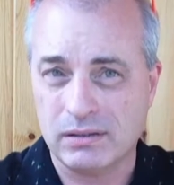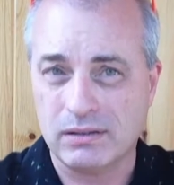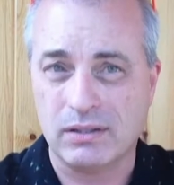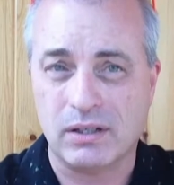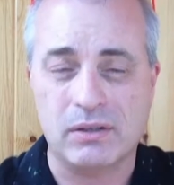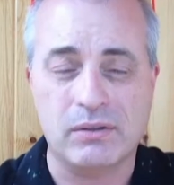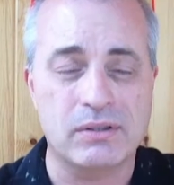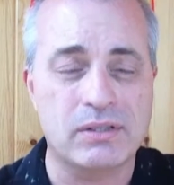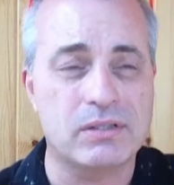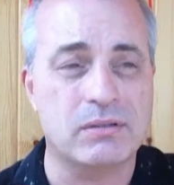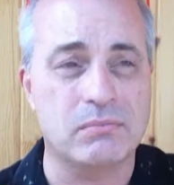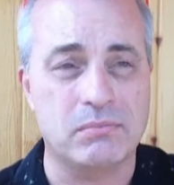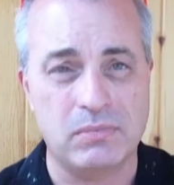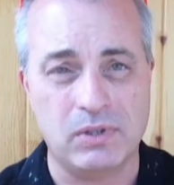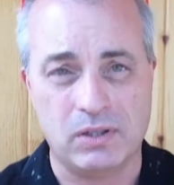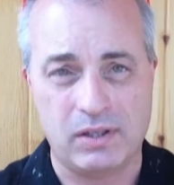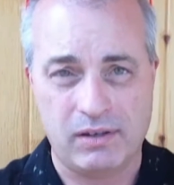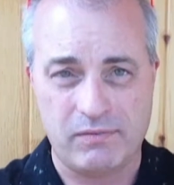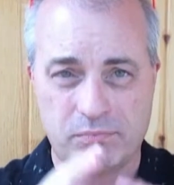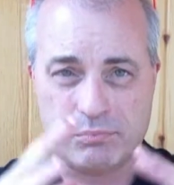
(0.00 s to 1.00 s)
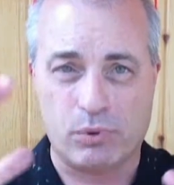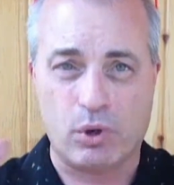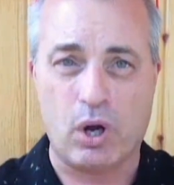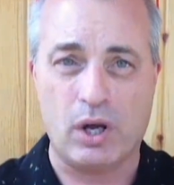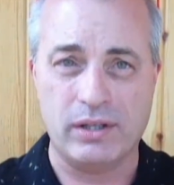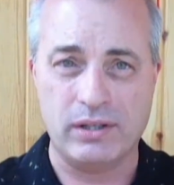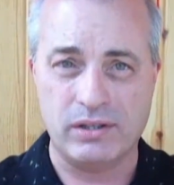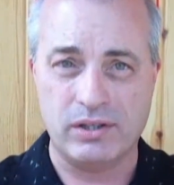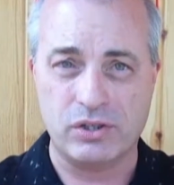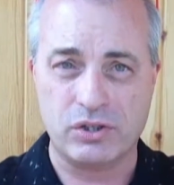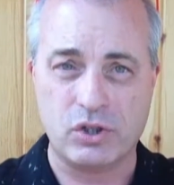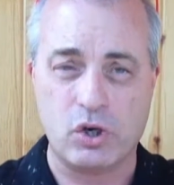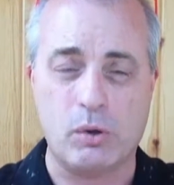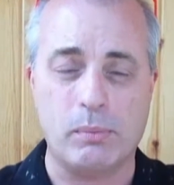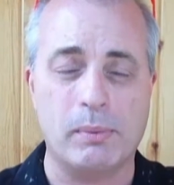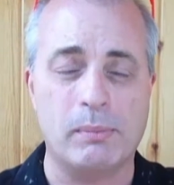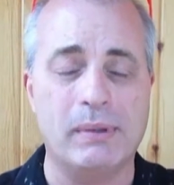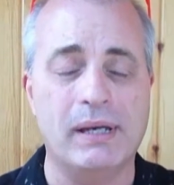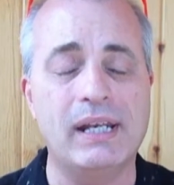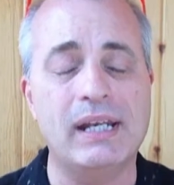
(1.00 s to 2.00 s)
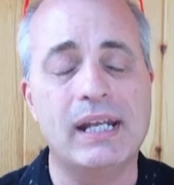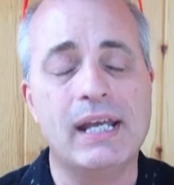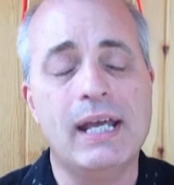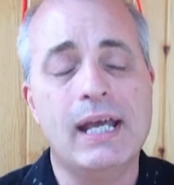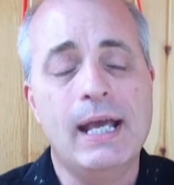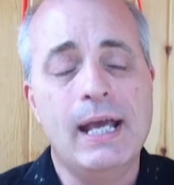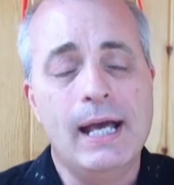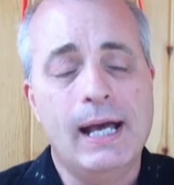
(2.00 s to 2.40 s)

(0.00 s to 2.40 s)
So it's, you know, they've broadened the scope a bit.